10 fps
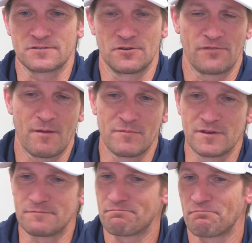So if I'm
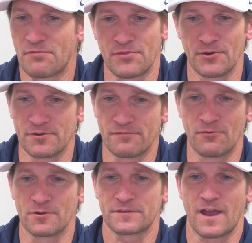the third or
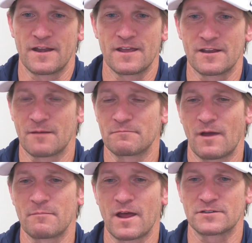fourth tight end,
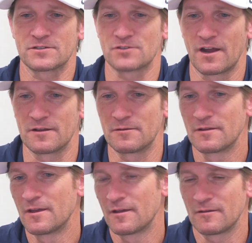I'm I'm not just trying to
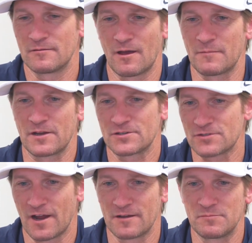I'm not just
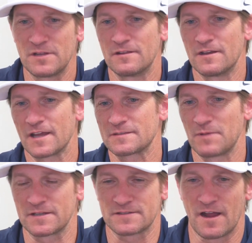trying to be the next
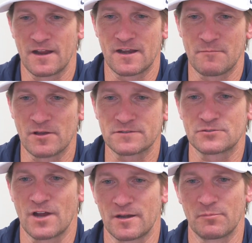best tight end. I'm also
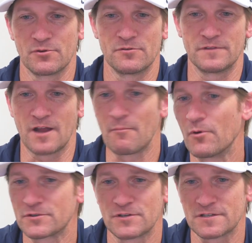trying to prove that I'm
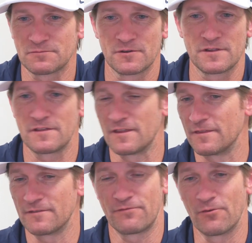more trustworthy
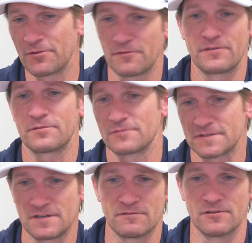than the fourth or fifth
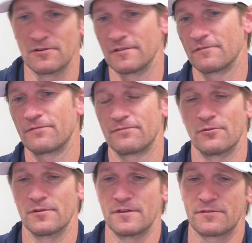receiver or the
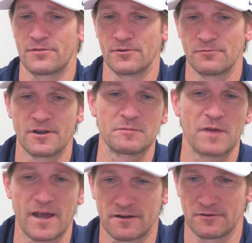or the third running
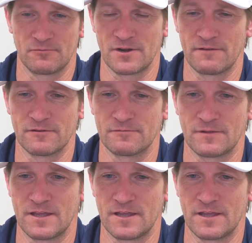back or whatever.